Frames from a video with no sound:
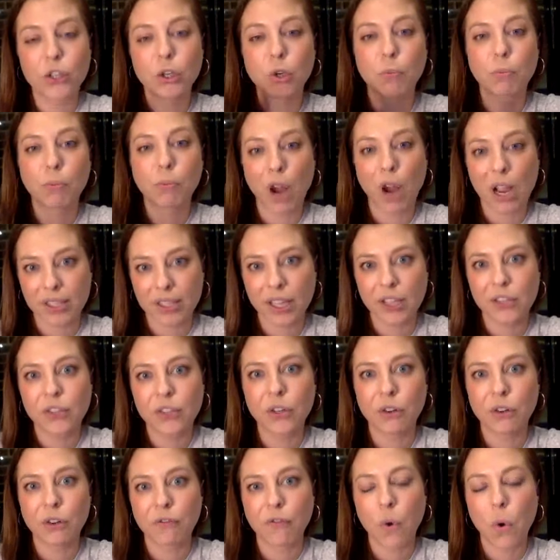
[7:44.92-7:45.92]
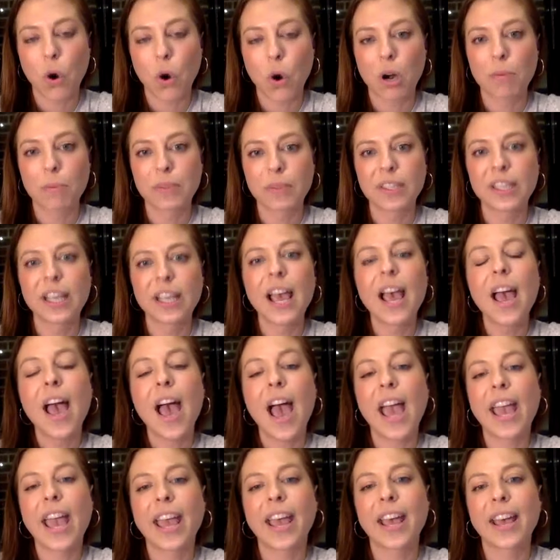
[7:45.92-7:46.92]
to process your forms,
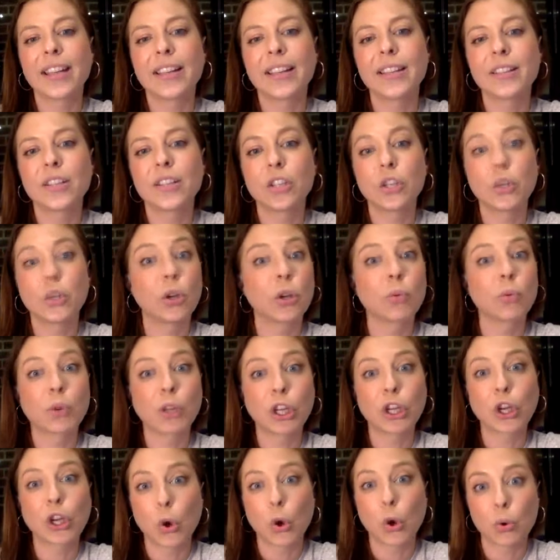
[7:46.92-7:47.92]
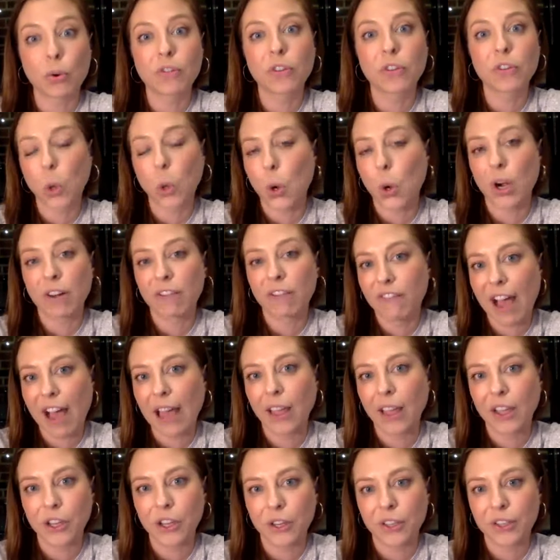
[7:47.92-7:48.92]
and you can really go to court and
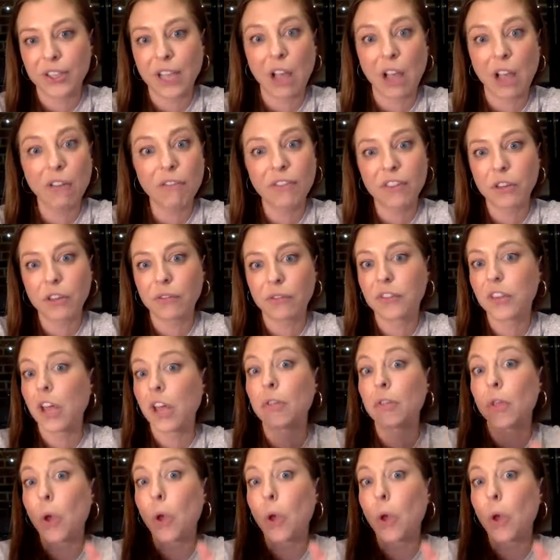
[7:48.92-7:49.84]
file it yourself, and you've done the